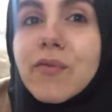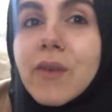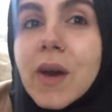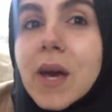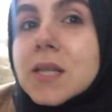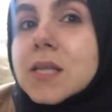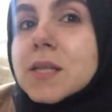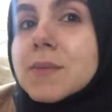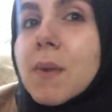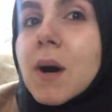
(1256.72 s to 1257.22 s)

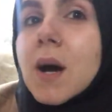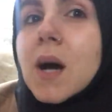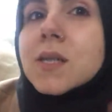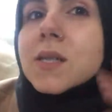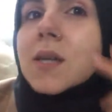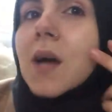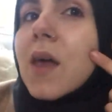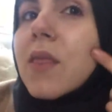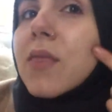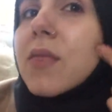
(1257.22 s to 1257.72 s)
face
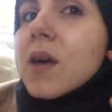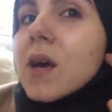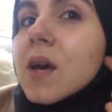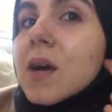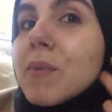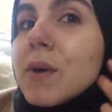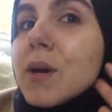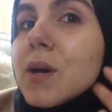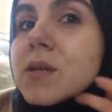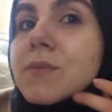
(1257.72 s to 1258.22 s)
mask, I
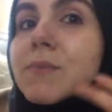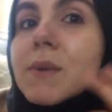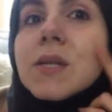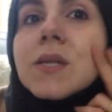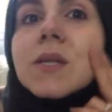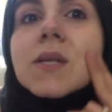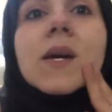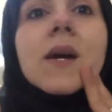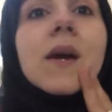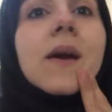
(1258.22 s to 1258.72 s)
think, because my
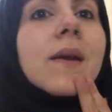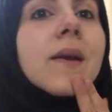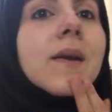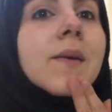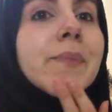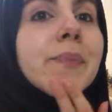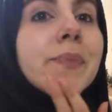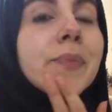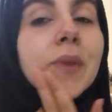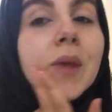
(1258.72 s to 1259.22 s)
skin,
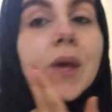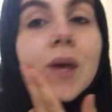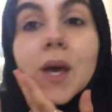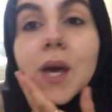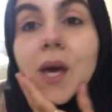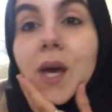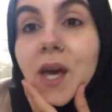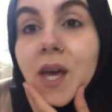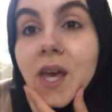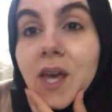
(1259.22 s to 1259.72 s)

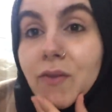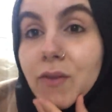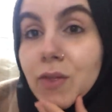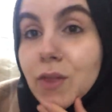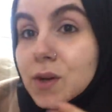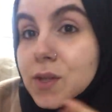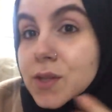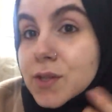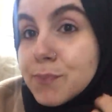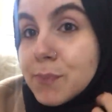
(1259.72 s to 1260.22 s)
even
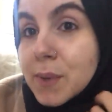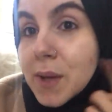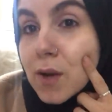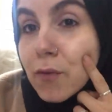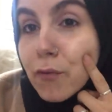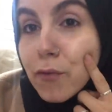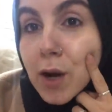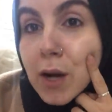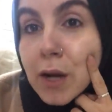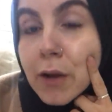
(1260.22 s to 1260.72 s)
though it's
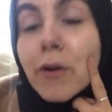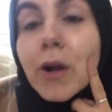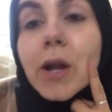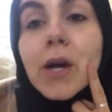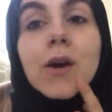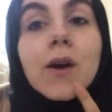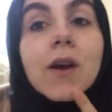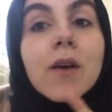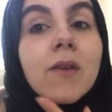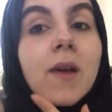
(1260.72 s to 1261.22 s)
been really, really
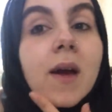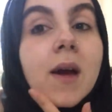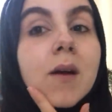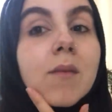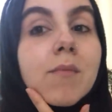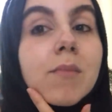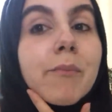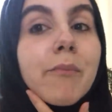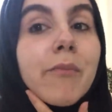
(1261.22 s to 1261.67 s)
good, I feel like I'm